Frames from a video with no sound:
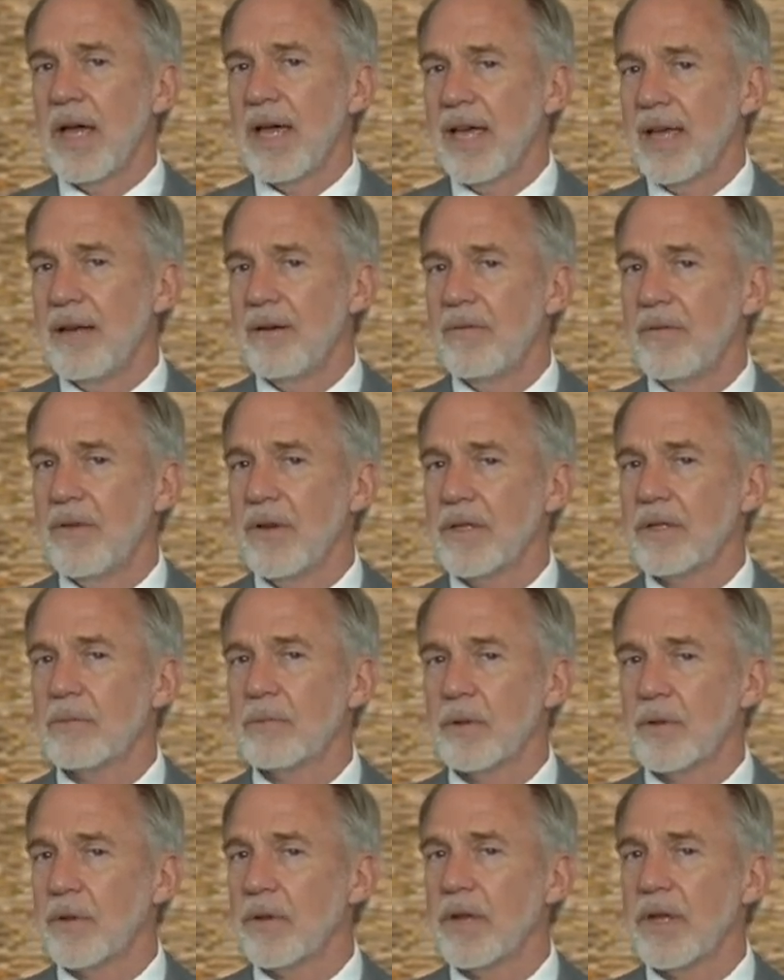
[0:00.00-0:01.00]

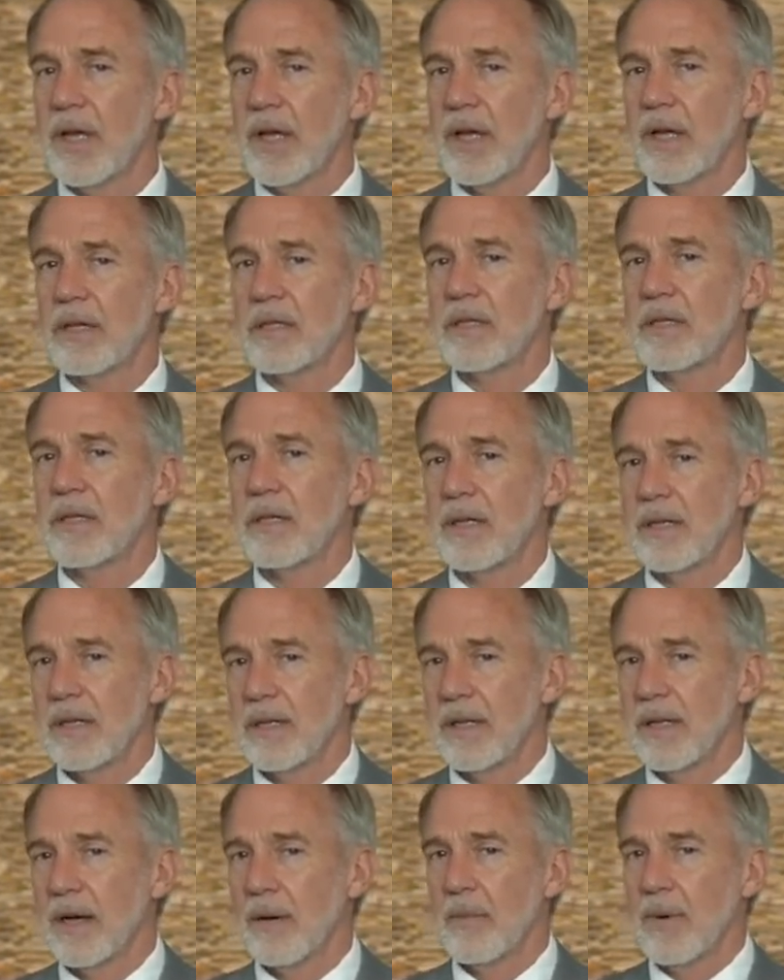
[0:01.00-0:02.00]
invisible things
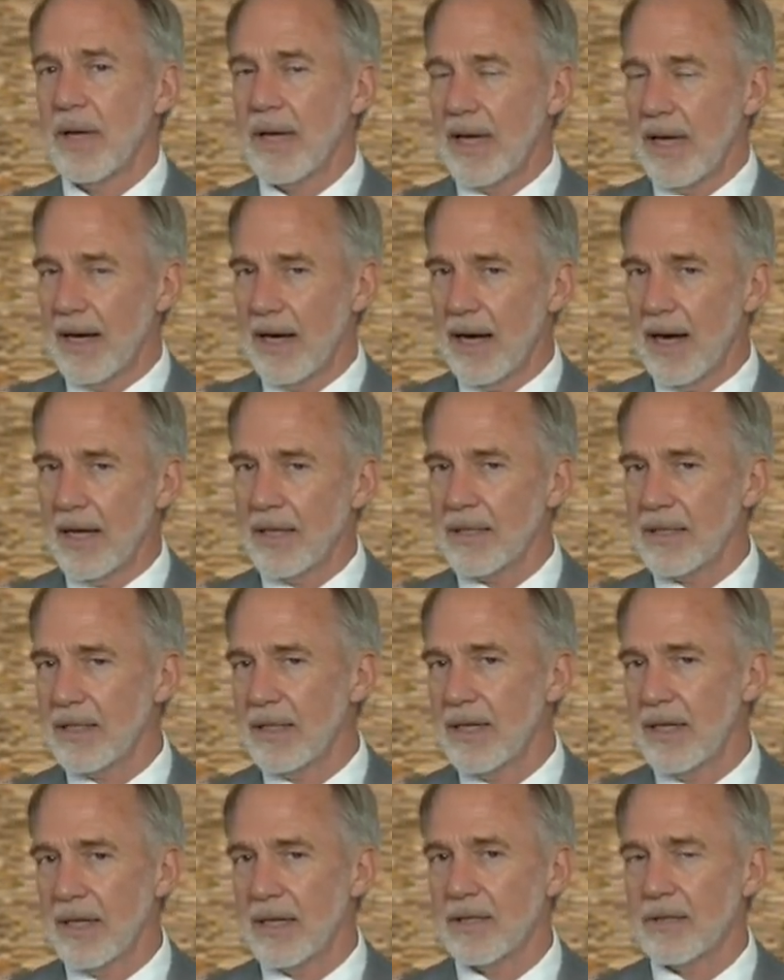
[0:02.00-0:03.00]
that we cannot
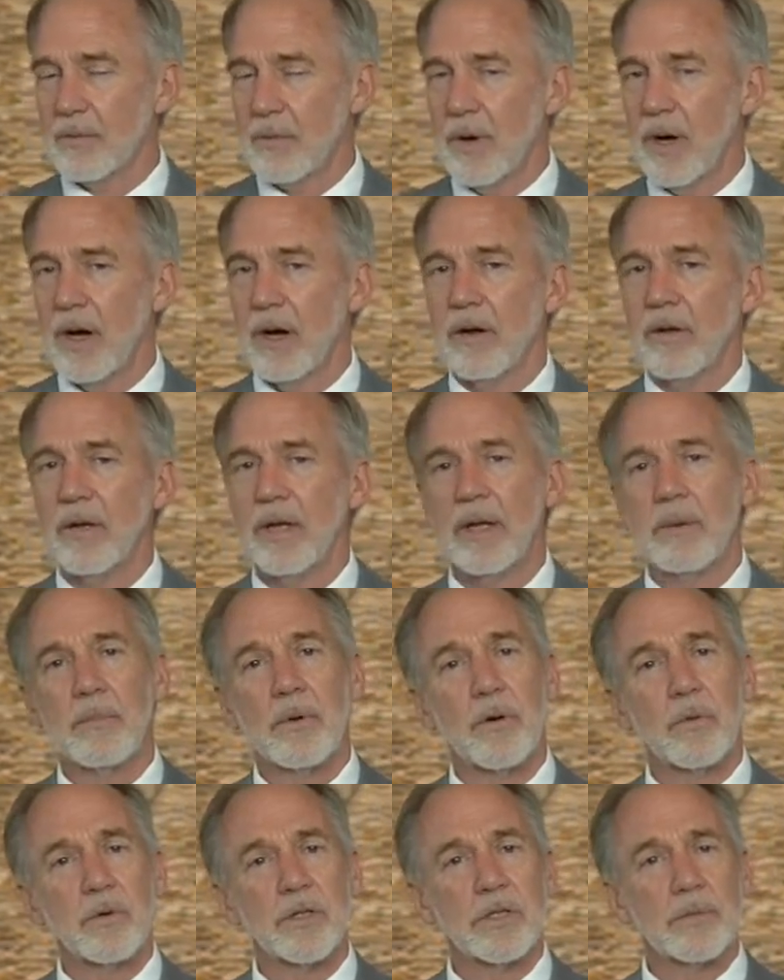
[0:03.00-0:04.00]
see as well,
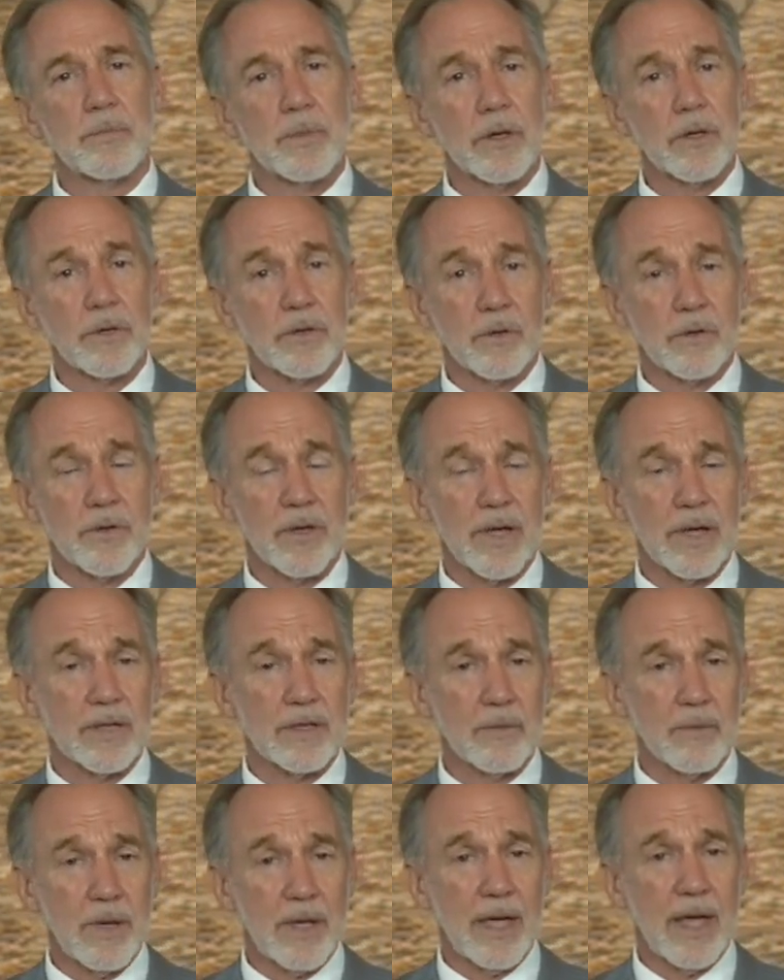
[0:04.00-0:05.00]
and spiritual
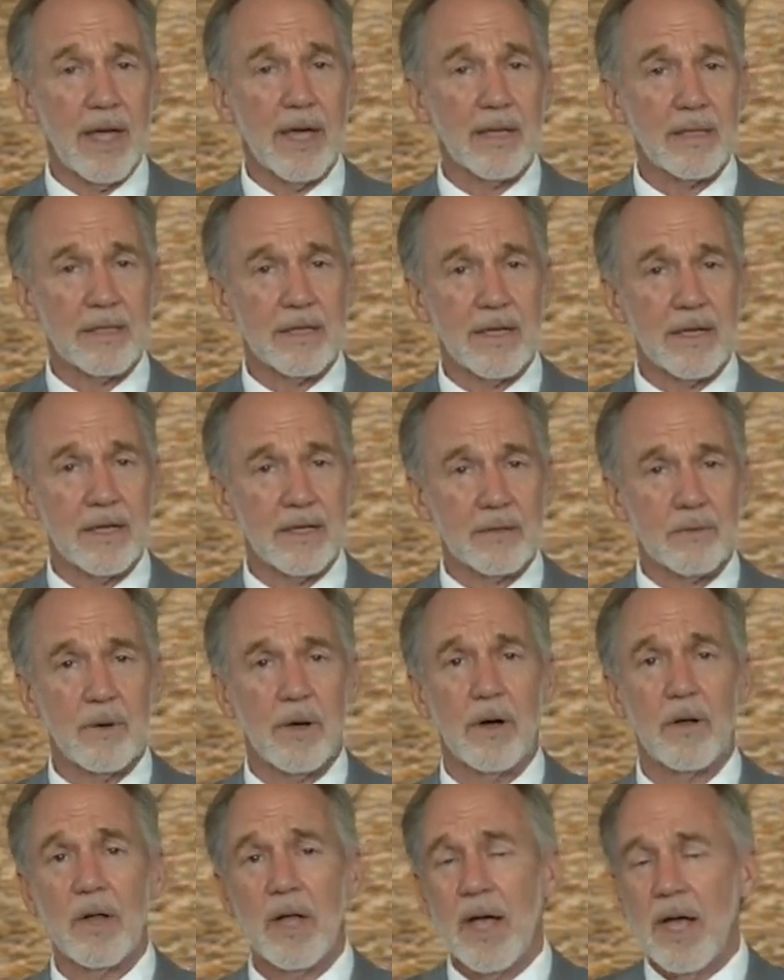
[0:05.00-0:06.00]
things that we can't see as
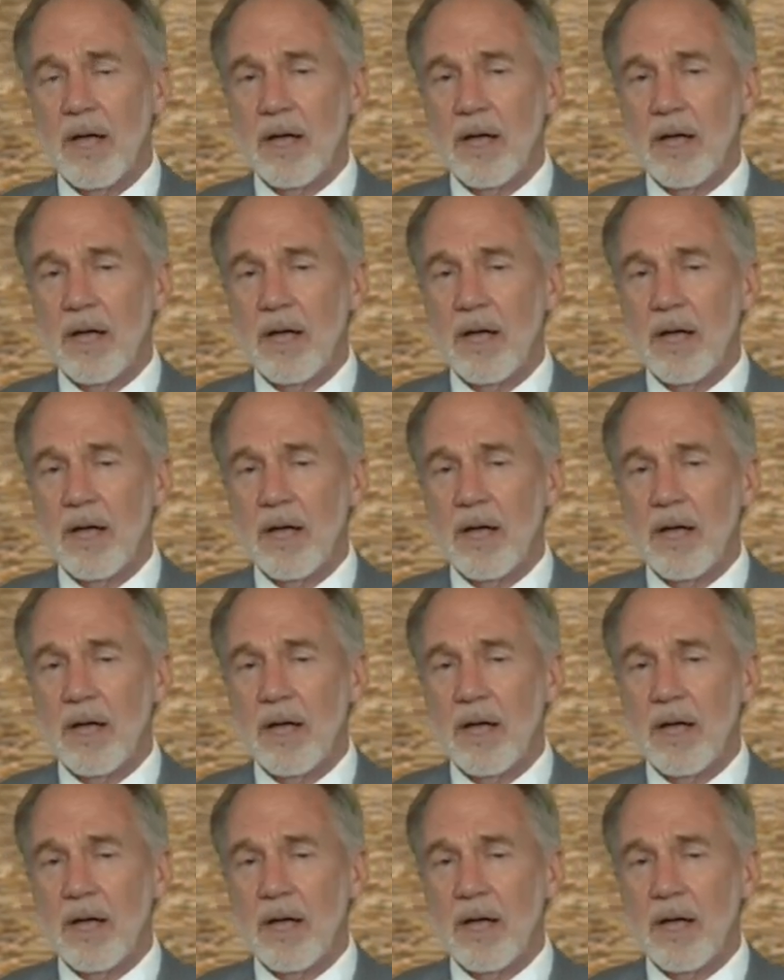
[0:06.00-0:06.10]
well?